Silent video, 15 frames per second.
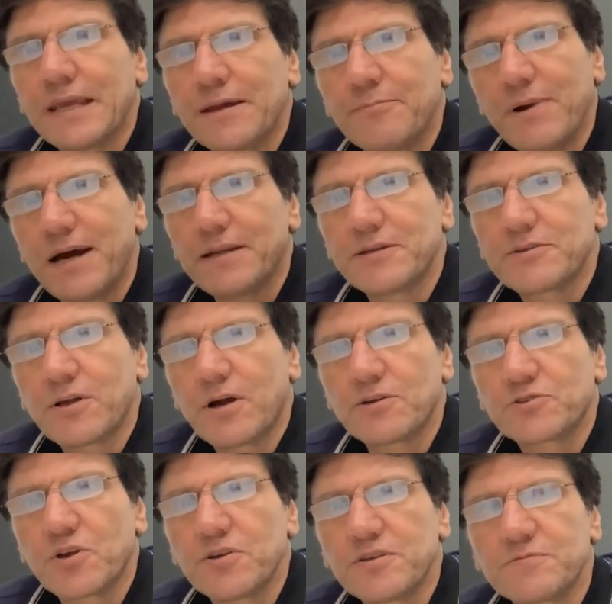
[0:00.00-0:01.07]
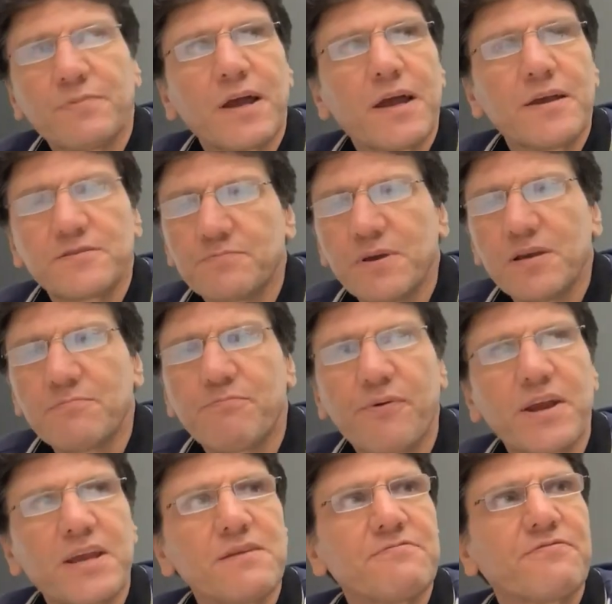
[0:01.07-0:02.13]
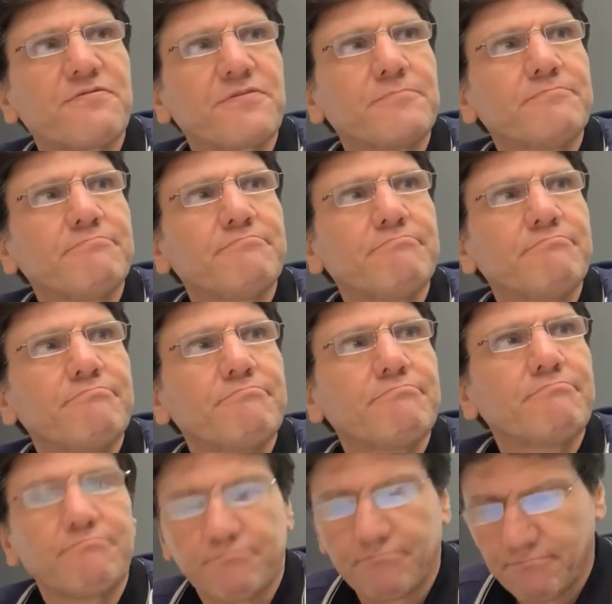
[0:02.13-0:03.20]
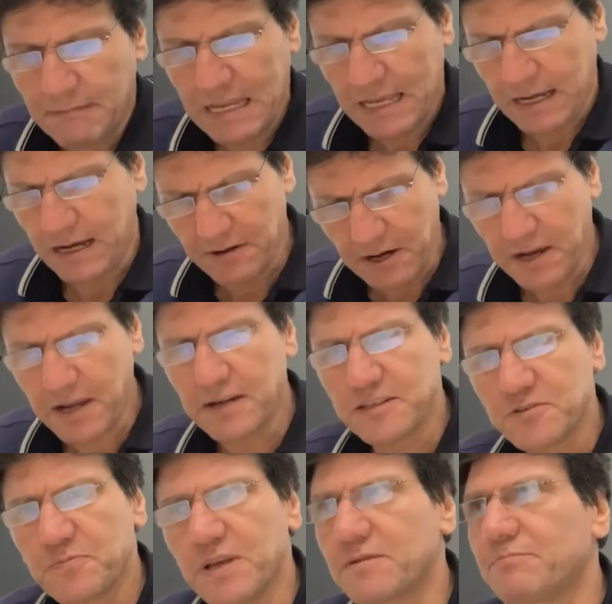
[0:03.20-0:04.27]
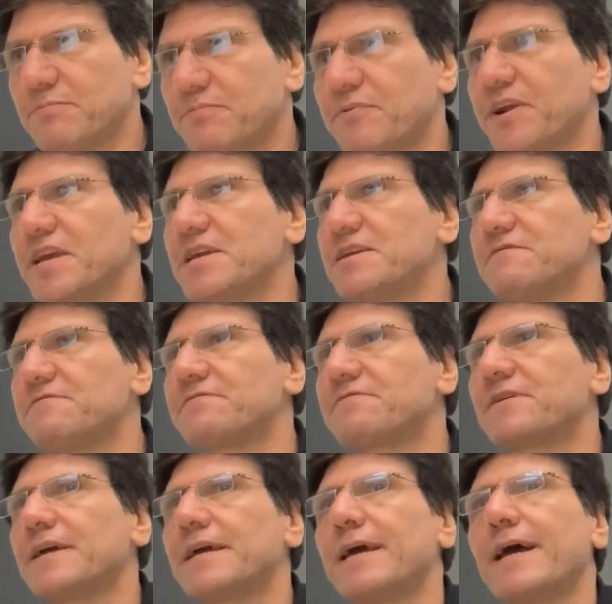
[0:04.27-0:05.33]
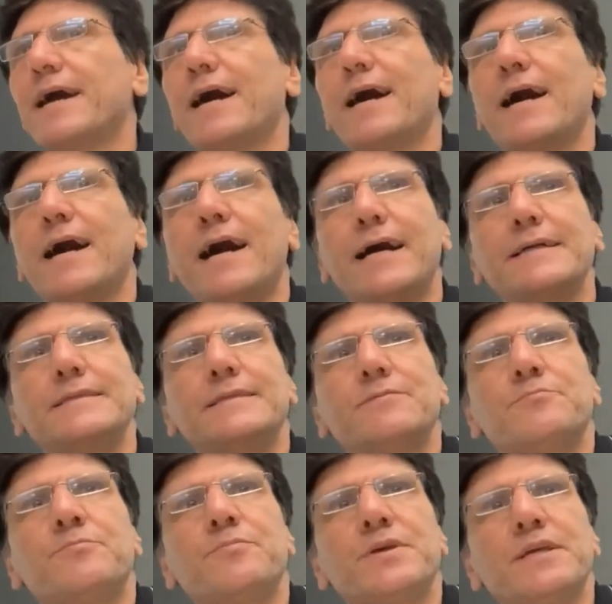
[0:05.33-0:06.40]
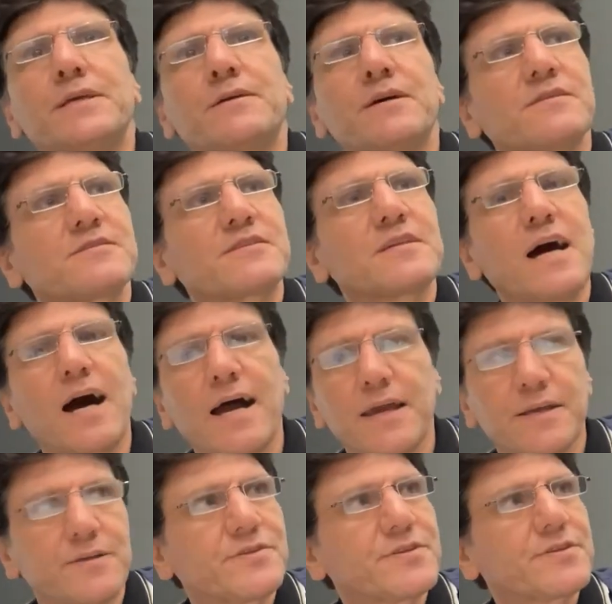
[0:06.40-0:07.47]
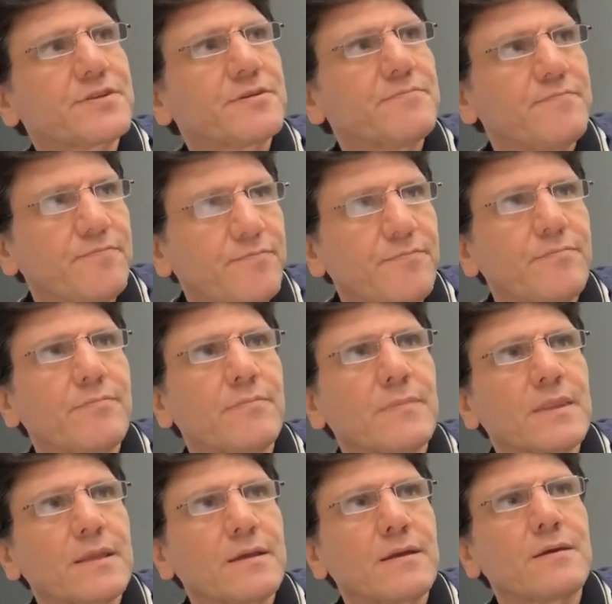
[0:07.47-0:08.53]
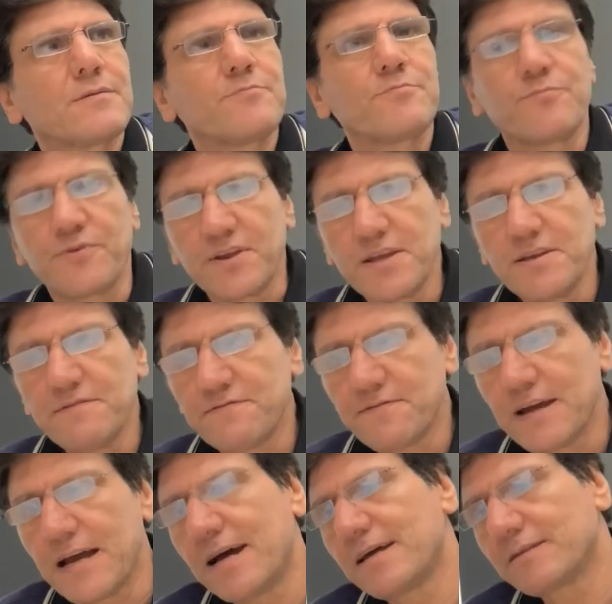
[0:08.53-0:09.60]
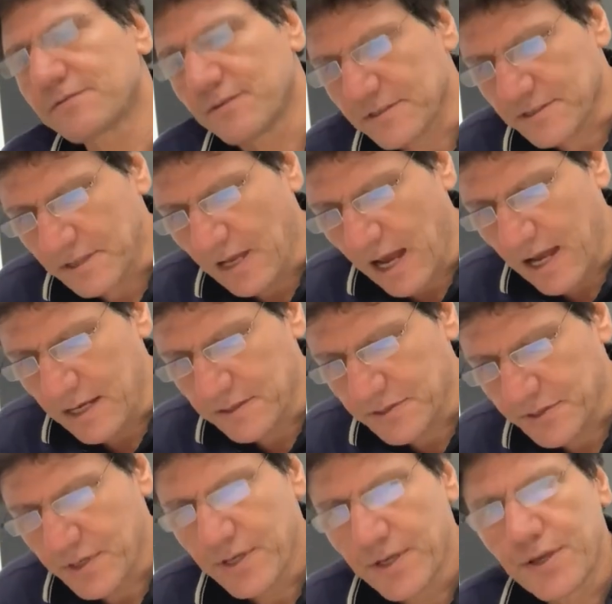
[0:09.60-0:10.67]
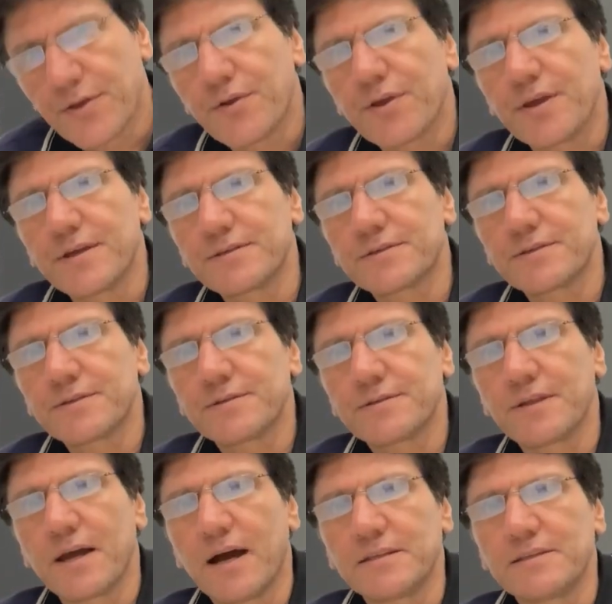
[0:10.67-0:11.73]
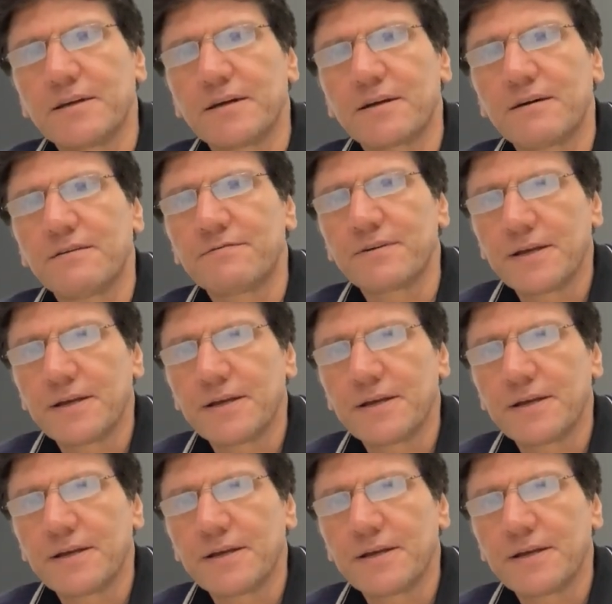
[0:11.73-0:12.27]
Manner is also is being brief. I reckon it's being brief and be concise. Brief and concise is the idea